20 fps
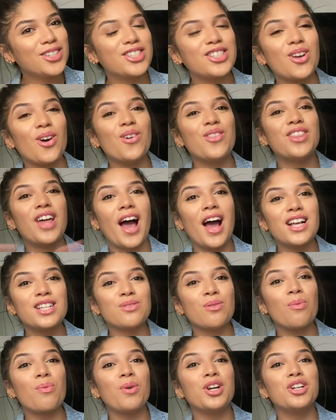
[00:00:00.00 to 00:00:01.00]
so that's
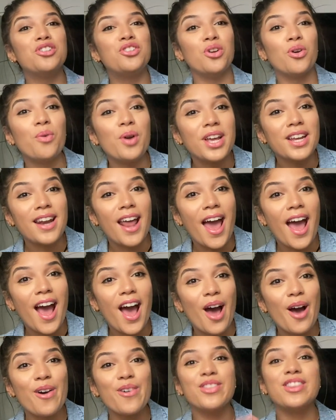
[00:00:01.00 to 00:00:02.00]
what we're doing
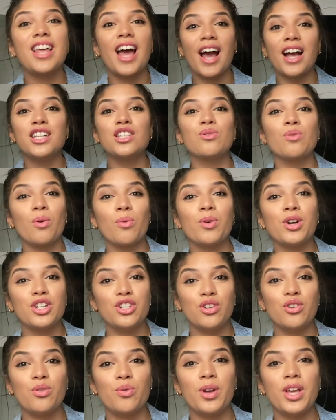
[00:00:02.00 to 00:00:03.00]
now. That's what we're
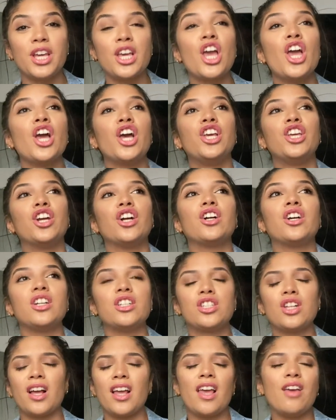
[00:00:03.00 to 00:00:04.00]
doing. You're gonna
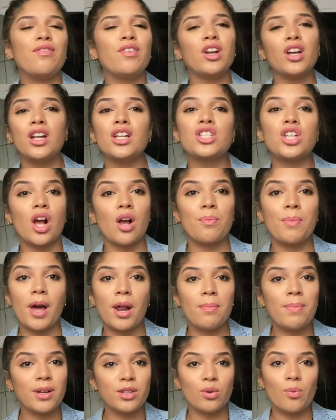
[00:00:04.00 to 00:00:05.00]
talk, if you're gonna talk bad
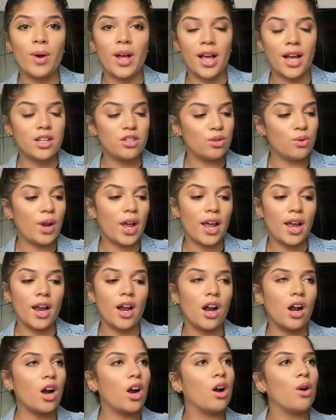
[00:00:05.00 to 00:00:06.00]
about the way I do
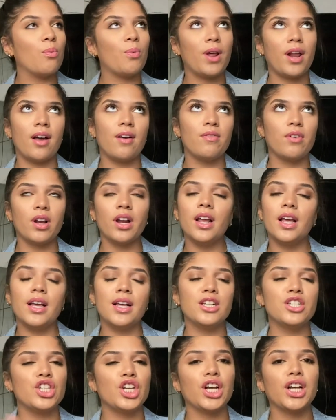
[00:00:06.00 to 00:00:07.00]
hair or whatever it
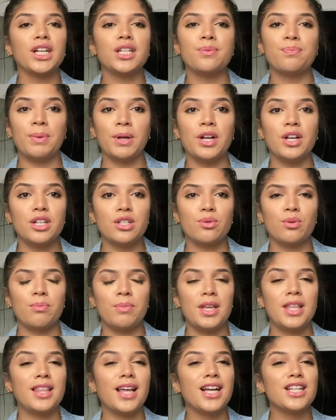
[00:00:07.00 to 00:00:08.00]
is, your experience with
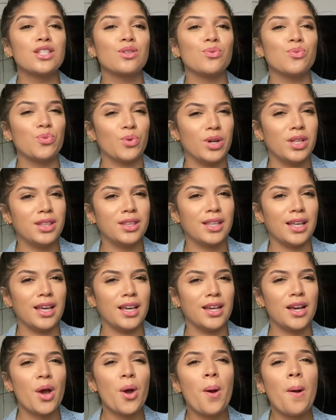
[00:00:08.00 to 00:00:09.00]
me, that's one
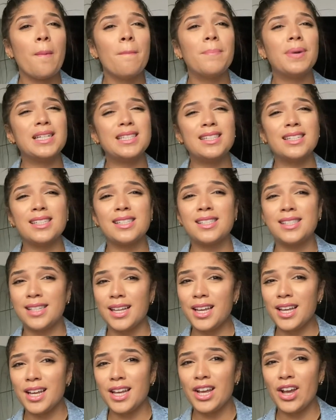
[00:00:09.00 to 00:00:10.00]
thing. But to
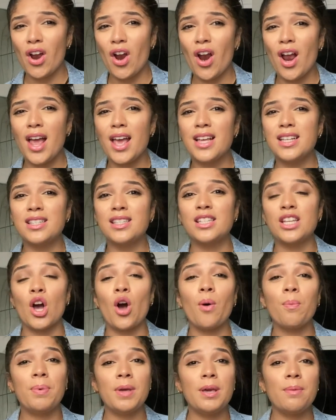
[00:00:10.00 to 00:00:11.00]
sit here and
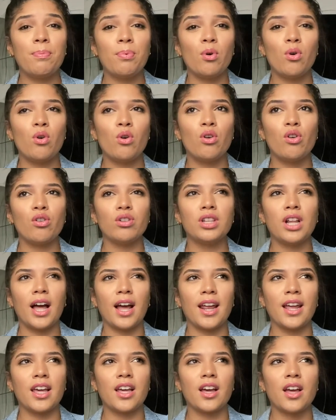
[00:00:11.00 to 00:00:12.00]
tell people
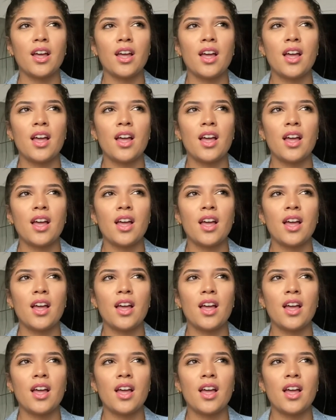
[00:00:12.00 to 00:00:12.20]
like